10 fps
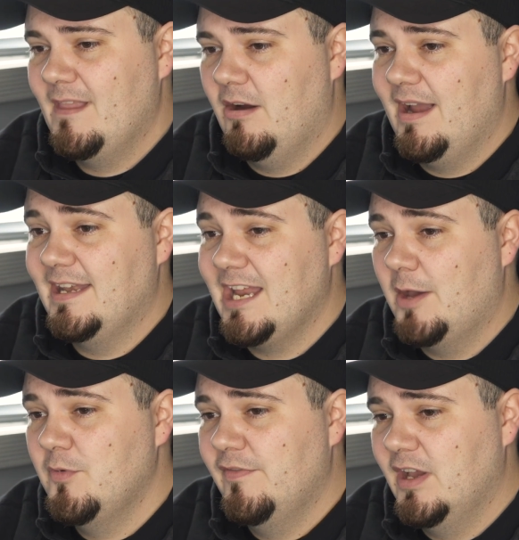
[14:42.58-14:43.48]
All right, now
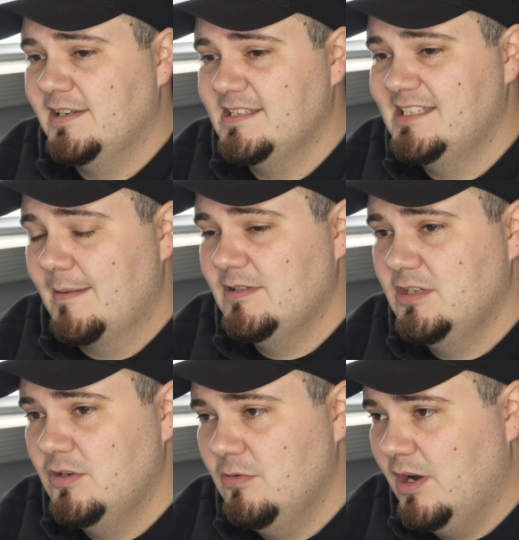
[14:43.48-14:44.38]
I'm moving on to step
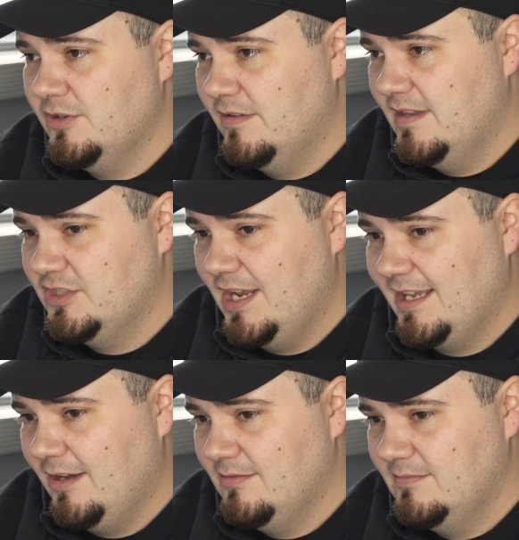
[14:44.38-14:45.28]
2 under the
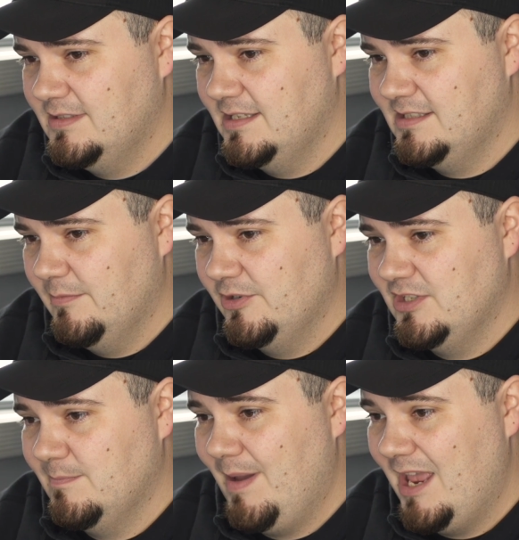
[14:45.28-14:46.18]
checkout system, which
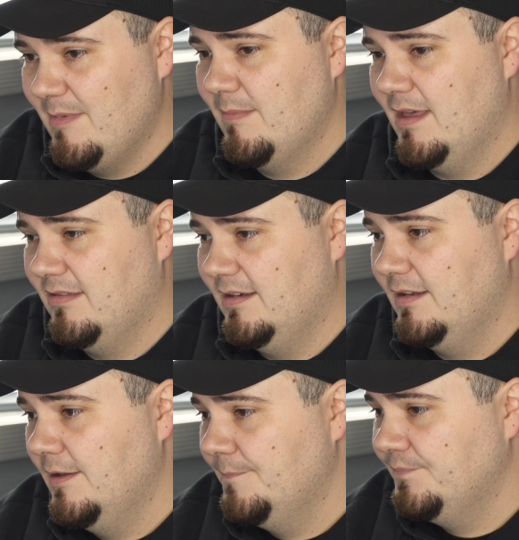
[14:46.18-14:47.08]
is payment method.
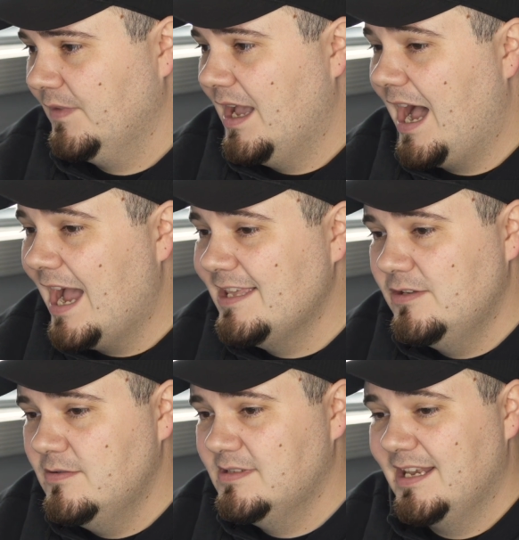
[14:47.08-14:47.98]
I
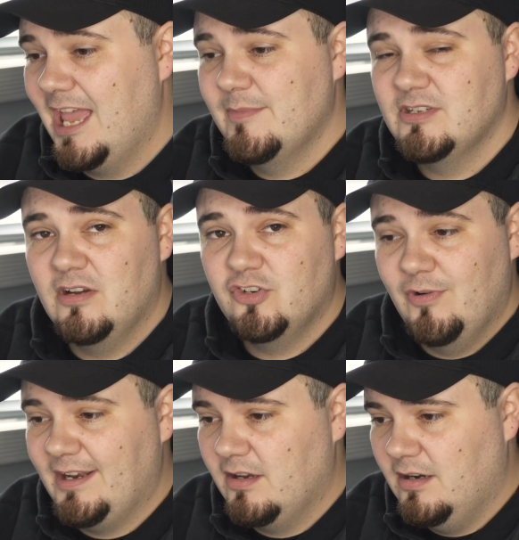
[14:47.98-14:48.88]
use an Amazon
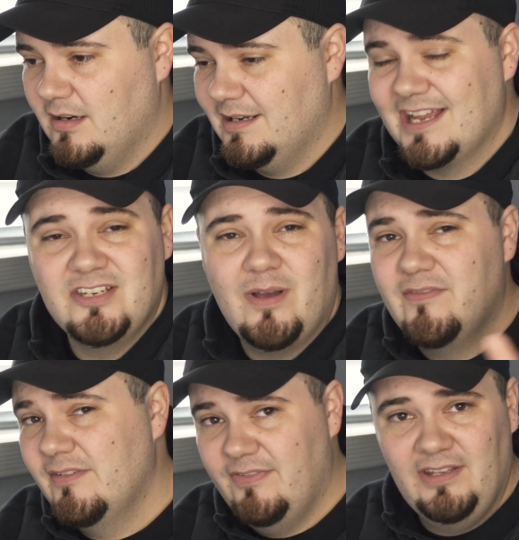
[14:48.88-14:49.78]
credit card. I don't
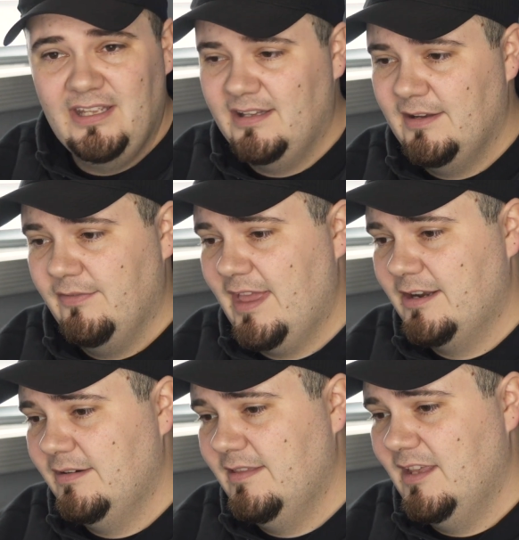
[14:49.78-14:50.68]
have an affiliate link for
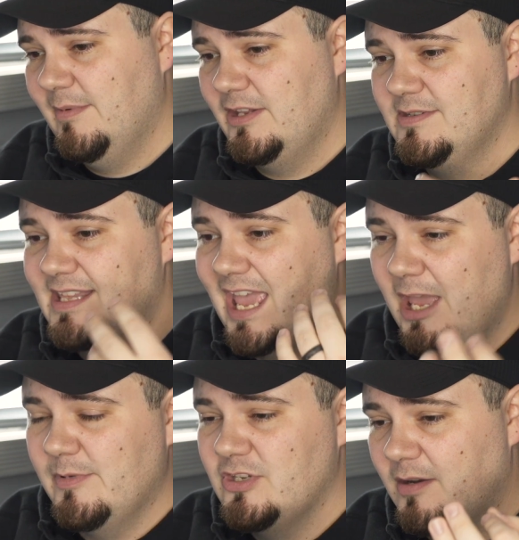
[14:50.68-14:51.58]
that or anything, but I use the
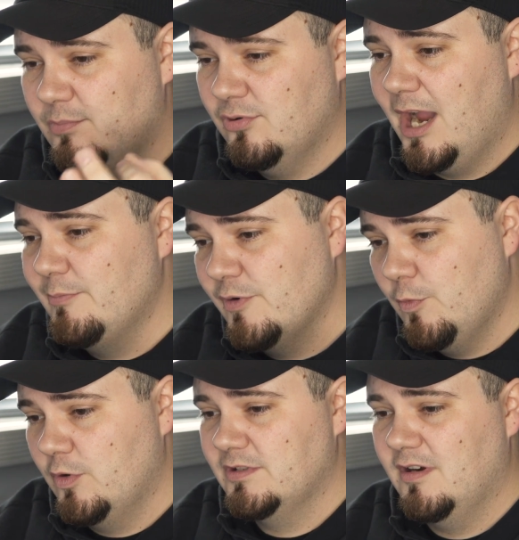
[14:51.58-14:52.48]
Amazon Prime
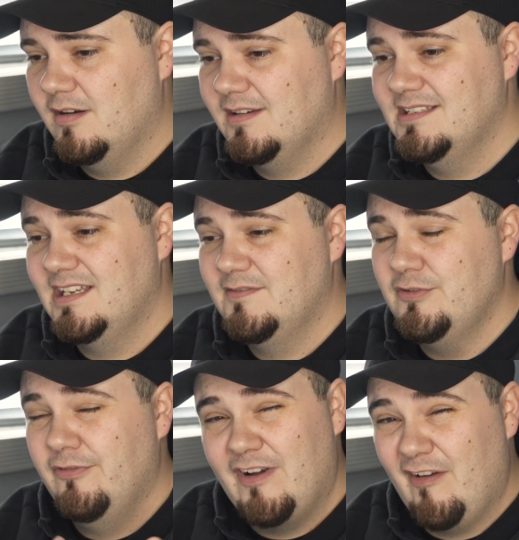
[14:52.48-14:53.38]
Rewards card because it gives you
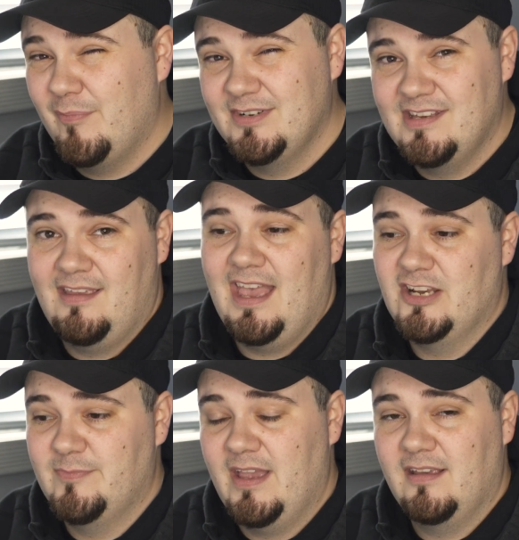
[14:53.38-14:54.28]
5%
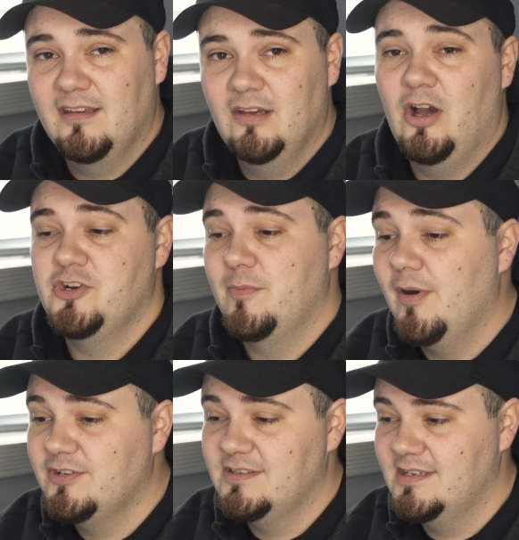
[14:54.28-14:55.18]
cash back on your
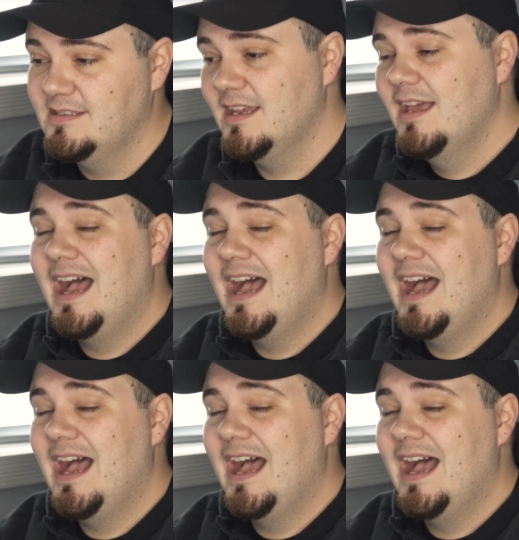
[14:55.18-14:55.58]
purchases.